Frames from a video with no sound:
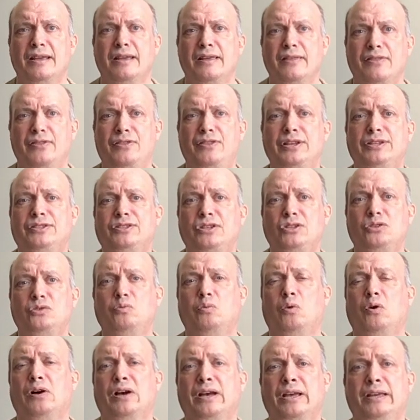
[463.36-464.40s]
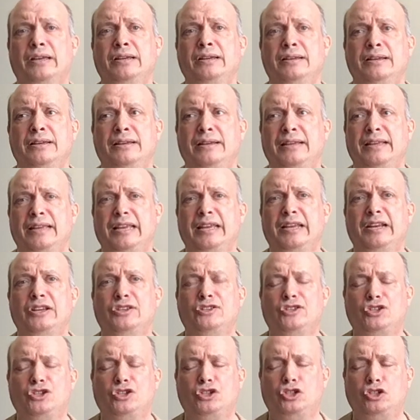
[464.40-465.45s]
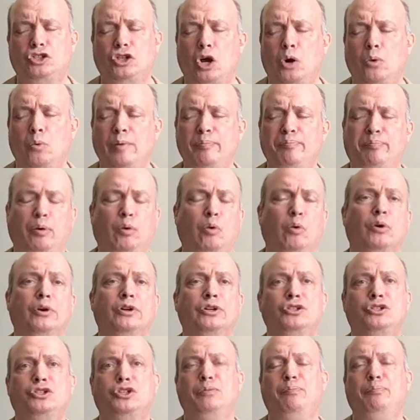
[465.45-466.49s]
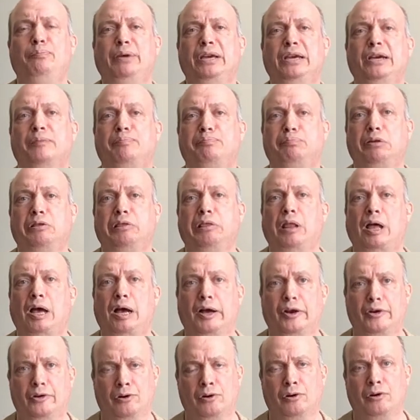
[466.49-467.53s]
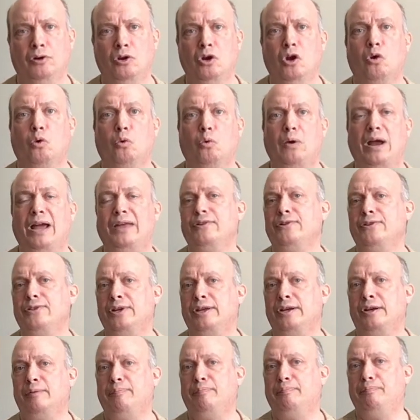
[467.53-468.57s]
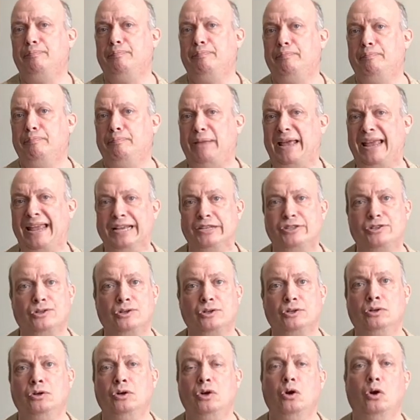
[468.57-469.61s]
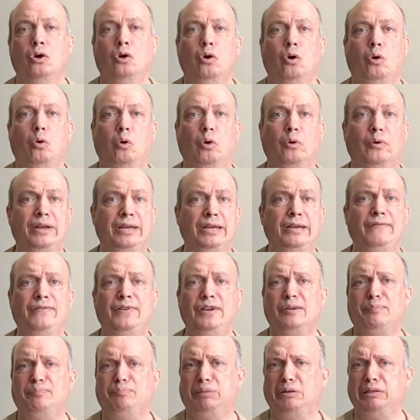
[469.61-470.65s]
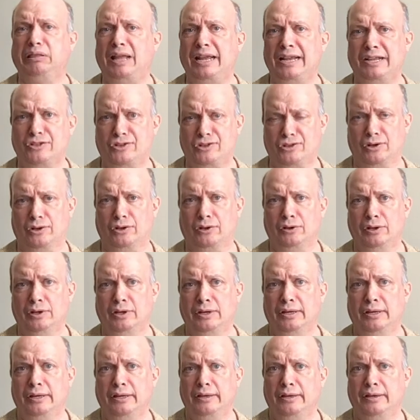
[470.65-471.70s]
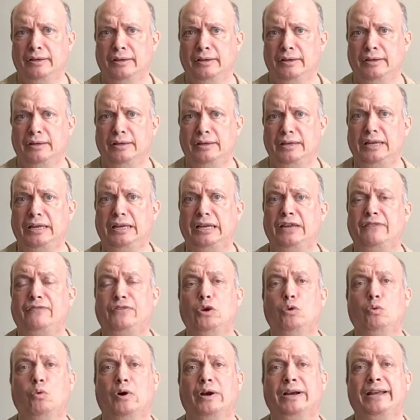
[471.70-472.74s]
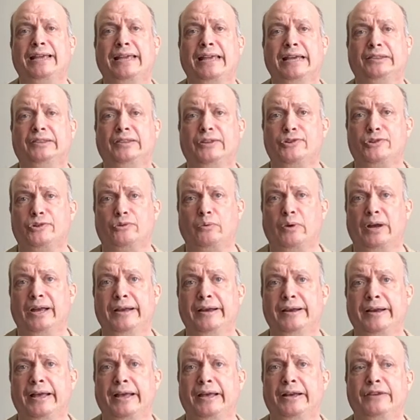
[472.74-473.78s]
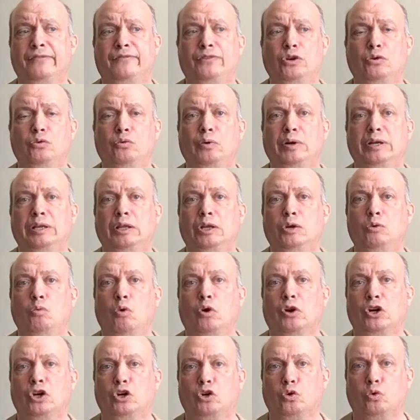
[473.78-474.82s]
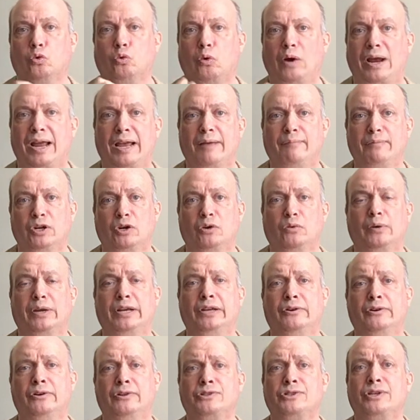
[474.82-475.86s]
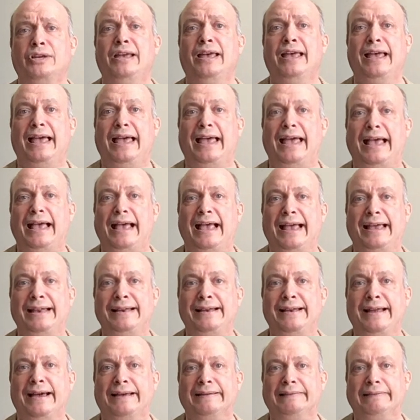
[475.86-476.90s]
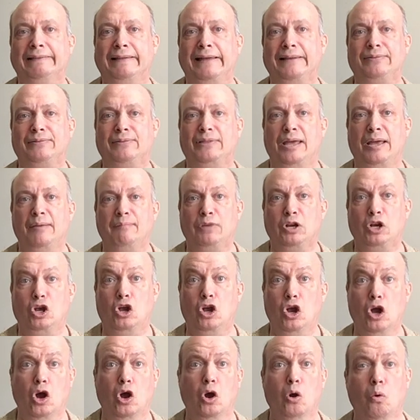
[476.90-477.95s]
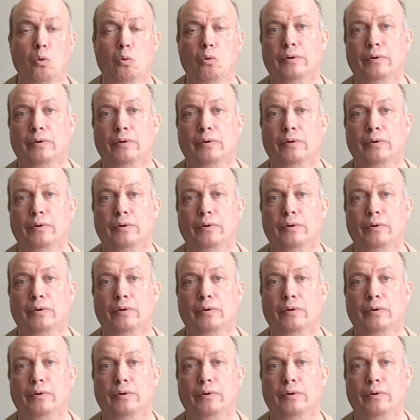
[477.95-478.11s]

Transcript: This is why it is so important to be a plotter rather than a pantser or even a plantser if you want to get this right and if you really want to grab your readers and not let them go.